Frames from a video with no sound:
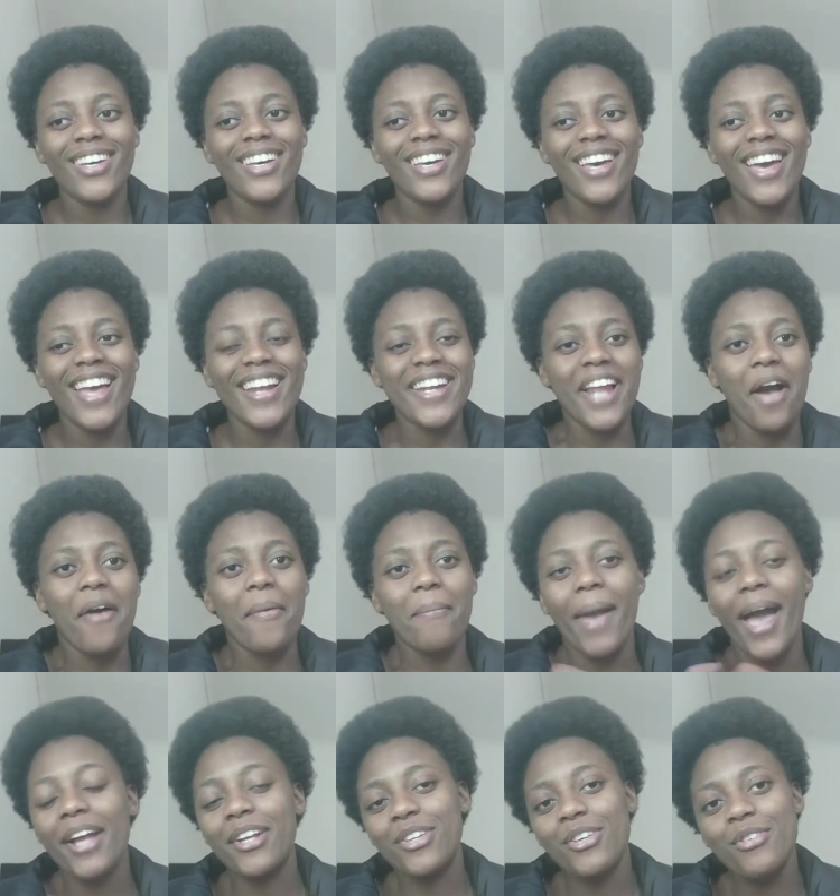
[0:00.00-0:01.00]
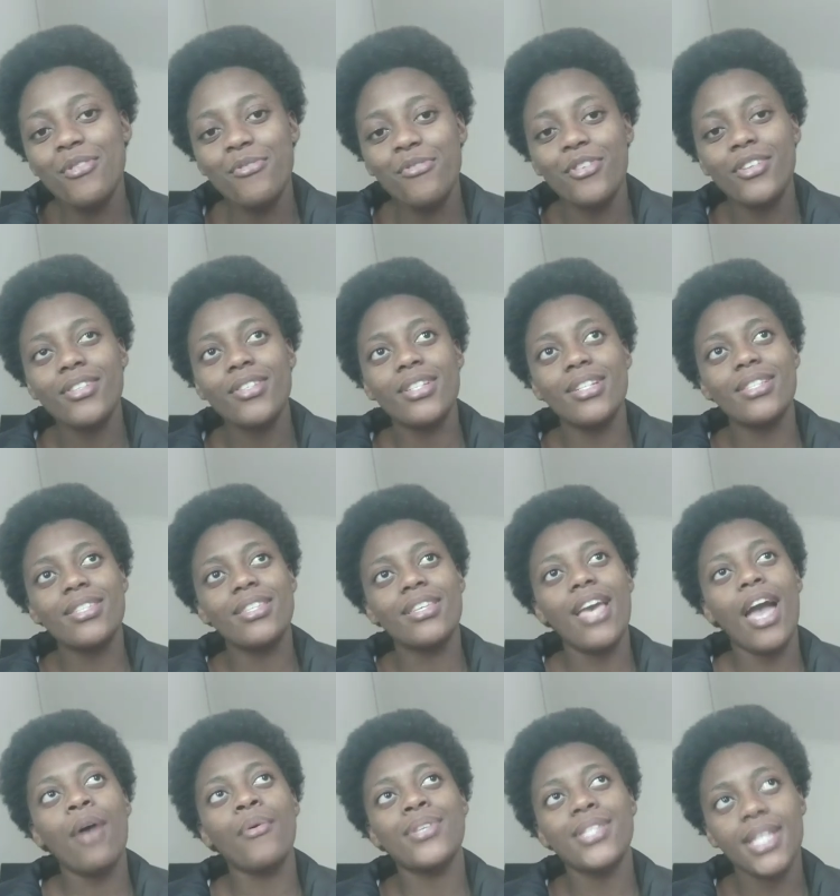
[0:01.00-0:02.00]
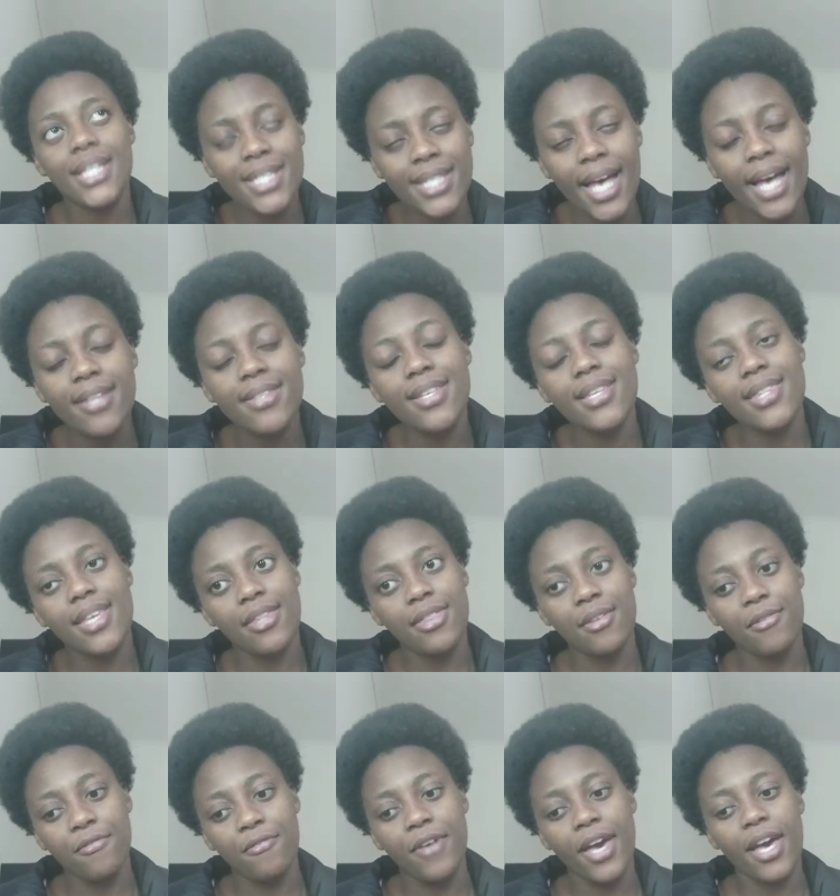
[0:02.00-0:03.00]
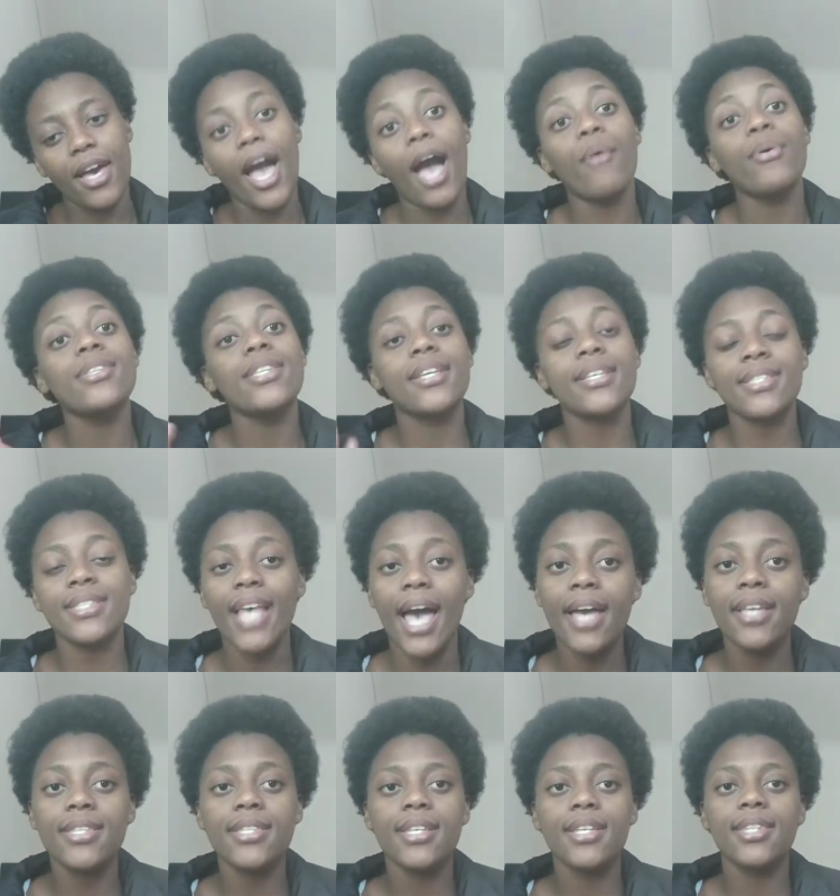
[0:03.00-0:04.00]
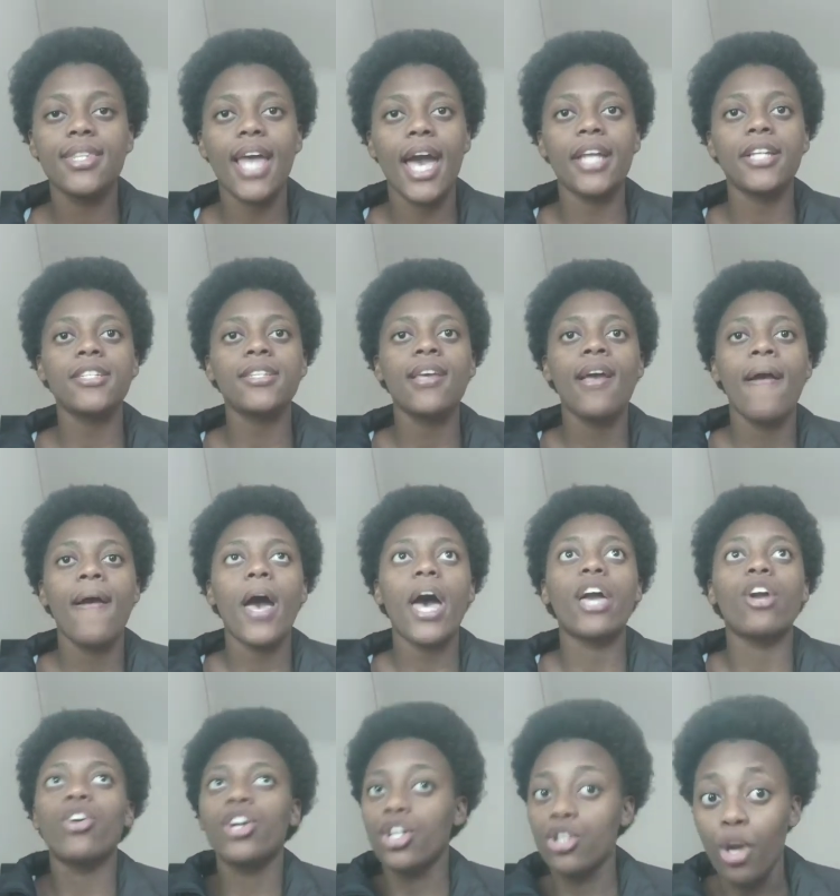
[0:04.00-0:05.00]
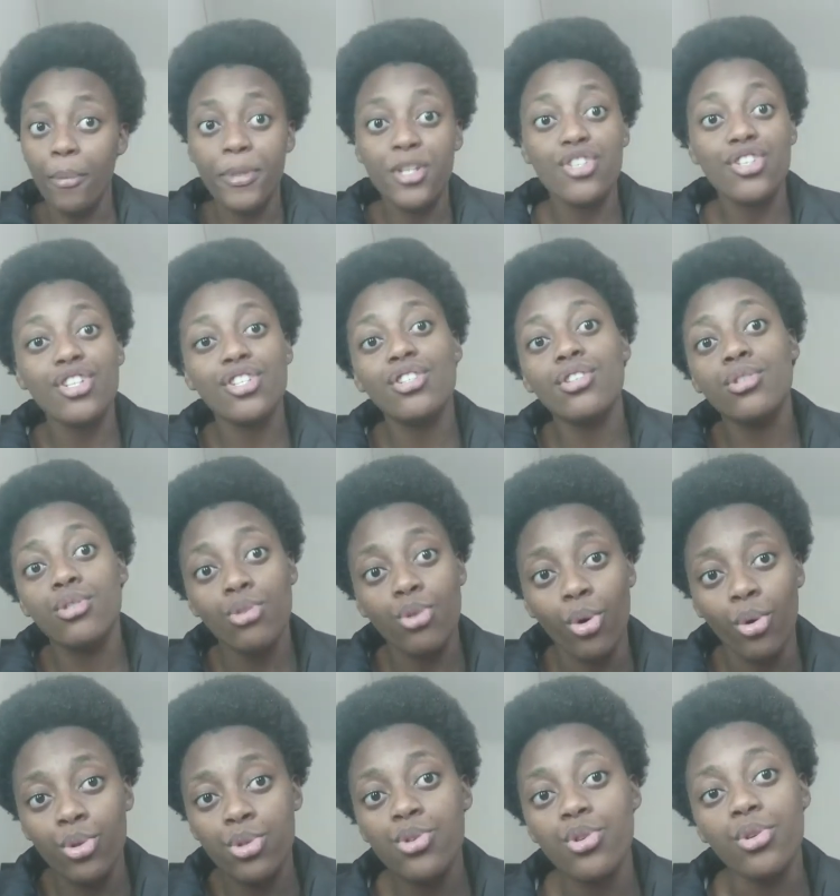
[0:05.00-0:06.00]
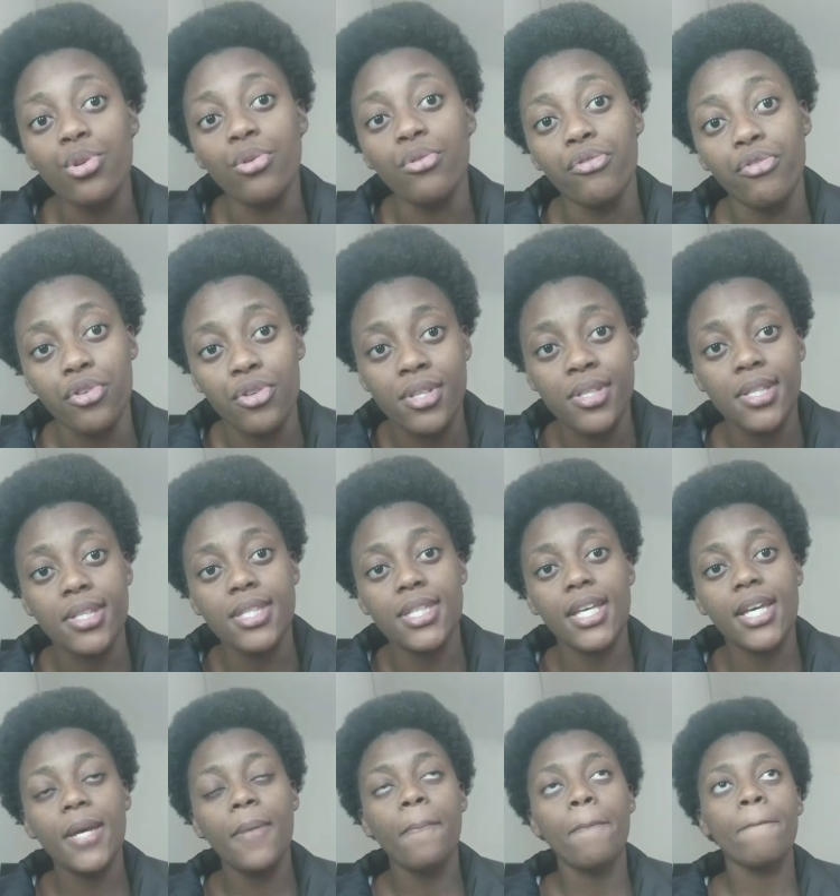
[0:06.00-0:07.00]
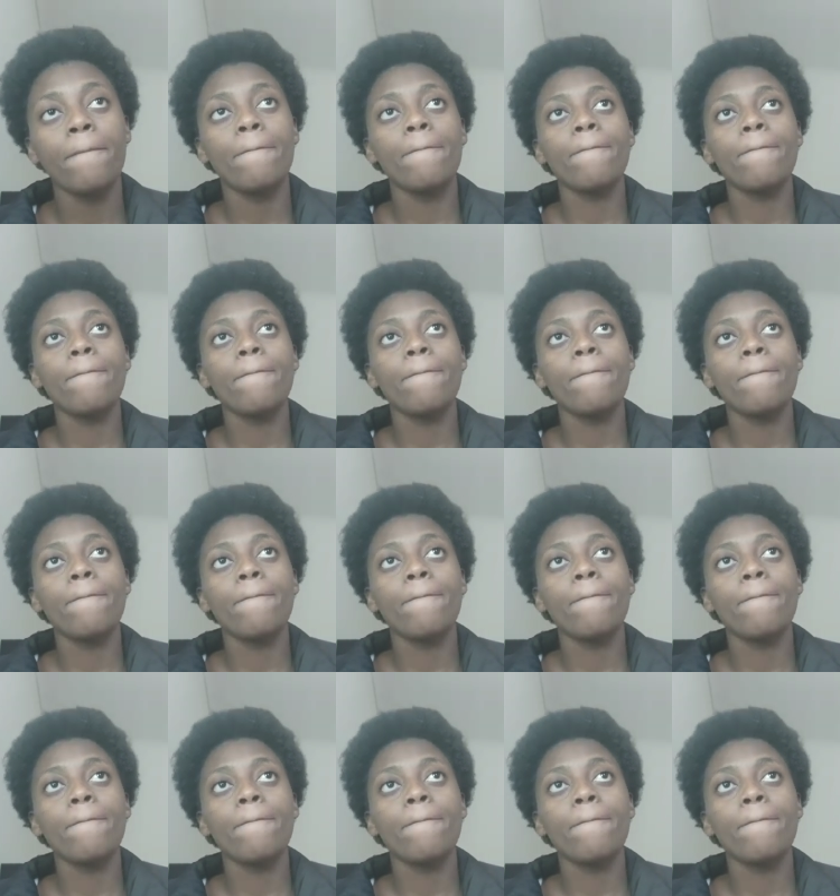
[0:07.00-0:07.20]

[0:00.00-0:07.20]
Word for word: and now I'm at university. I was excited that I got an opportunity to go to university.